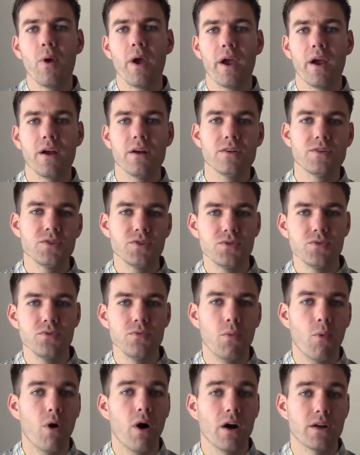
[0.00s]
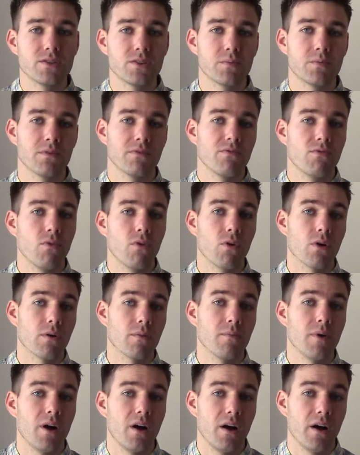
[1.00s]
Where do you want to
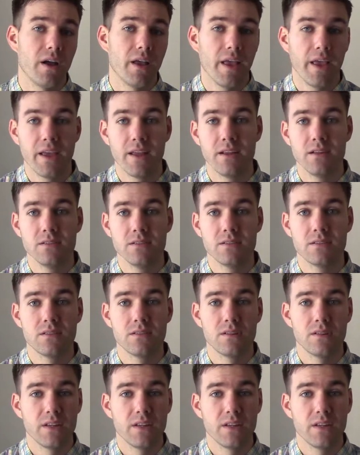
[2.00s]
perform, and